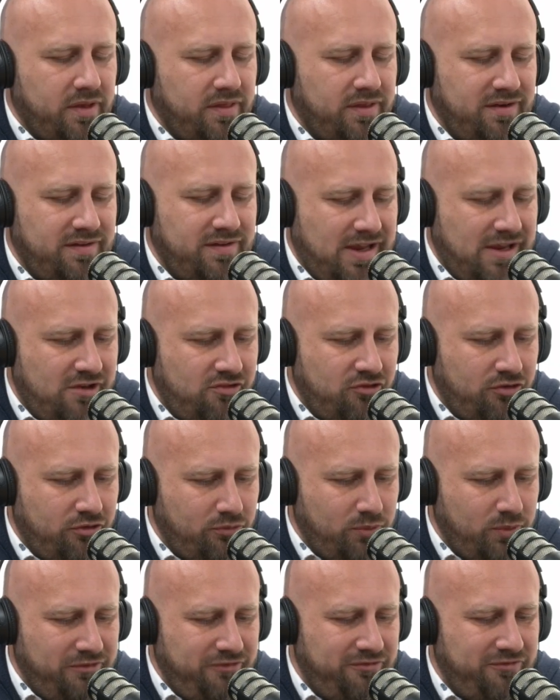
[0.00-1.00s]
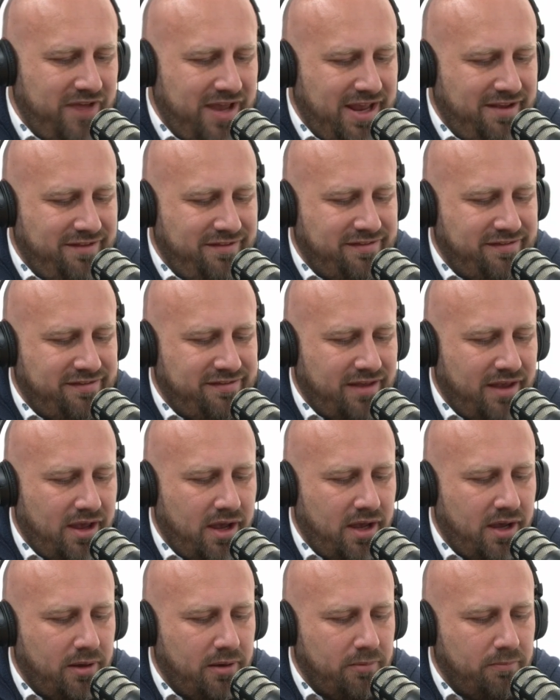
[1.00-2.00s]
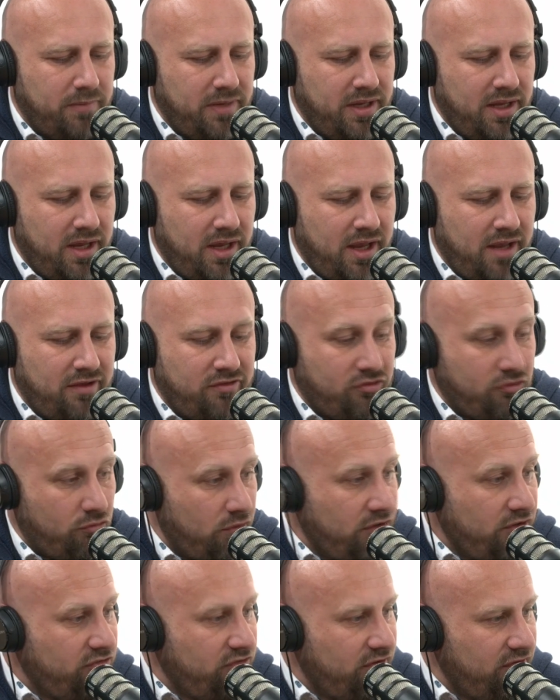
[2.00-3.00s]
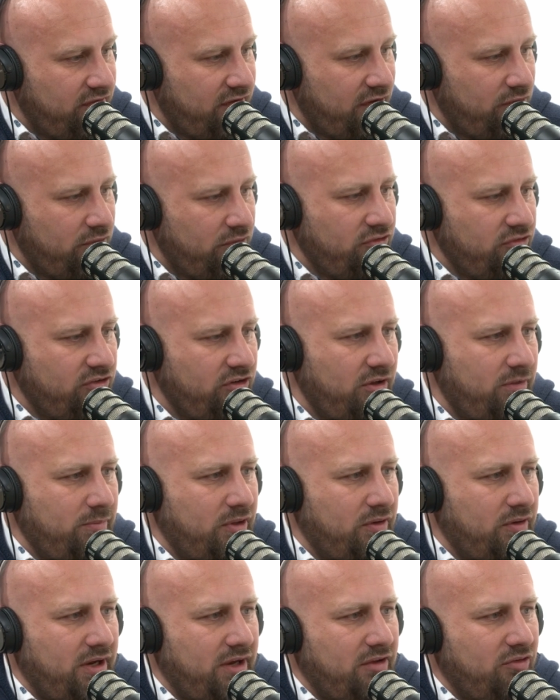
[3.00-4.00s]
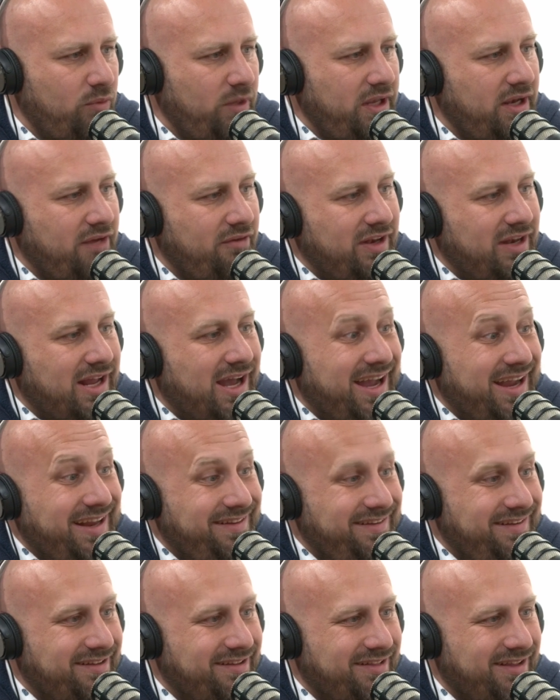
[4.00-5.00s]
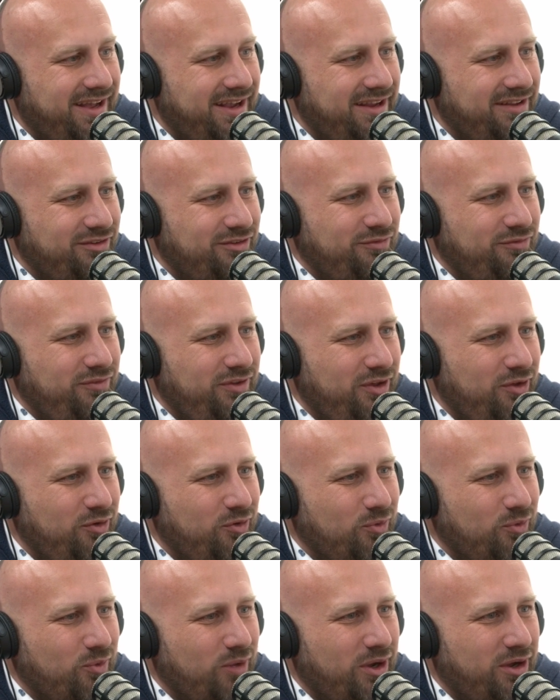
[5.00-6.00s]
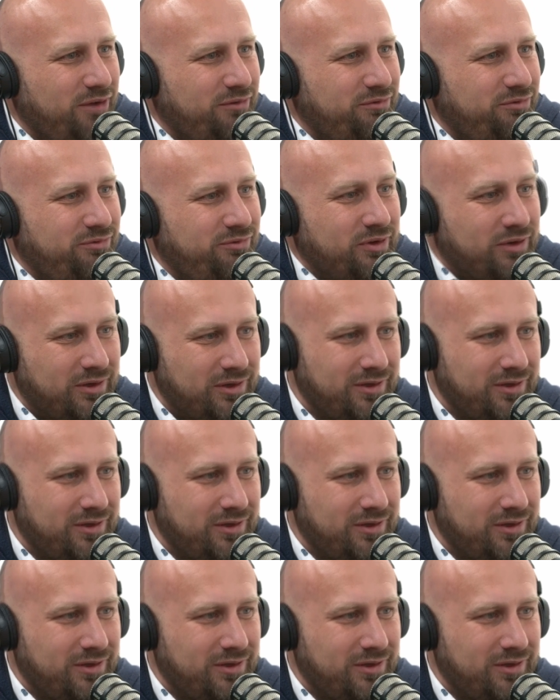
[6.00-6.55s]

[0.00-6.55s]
the dangers we face um, it, as Christians in Christian communities, we can have an idealized view of